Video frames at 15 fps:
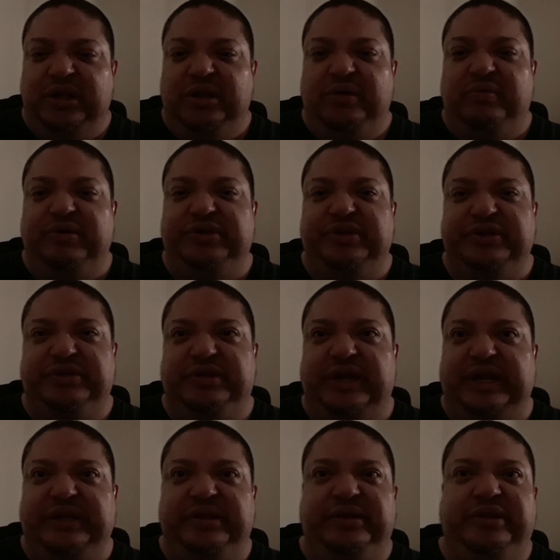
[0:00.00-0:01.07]
which is
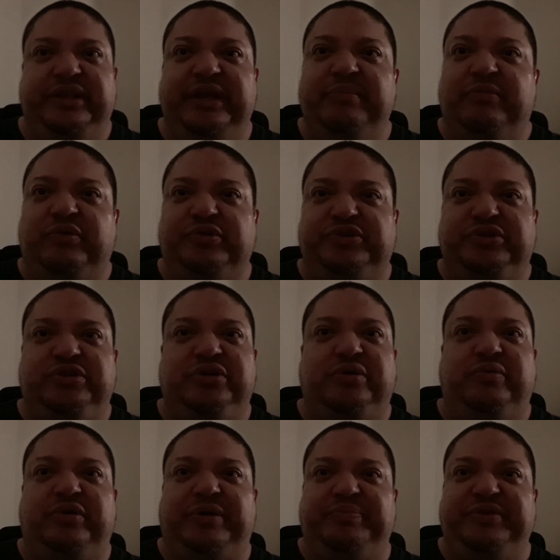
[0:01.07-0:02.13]
like the most
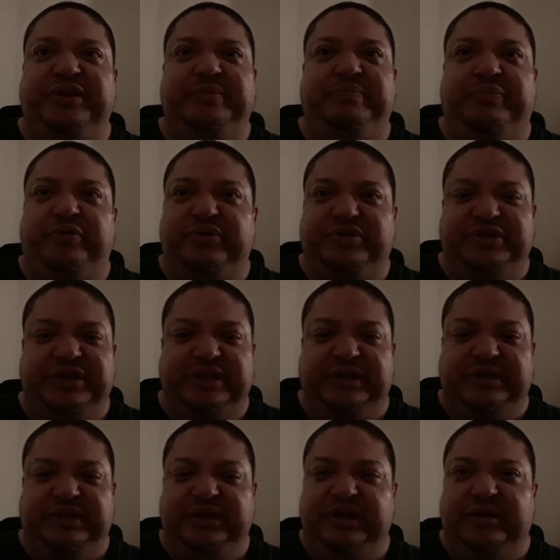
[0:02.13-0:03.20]
corrupted
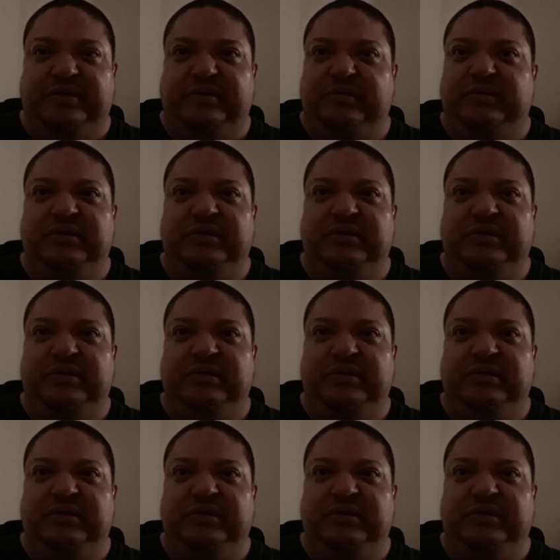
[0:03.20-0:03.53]
person, you know.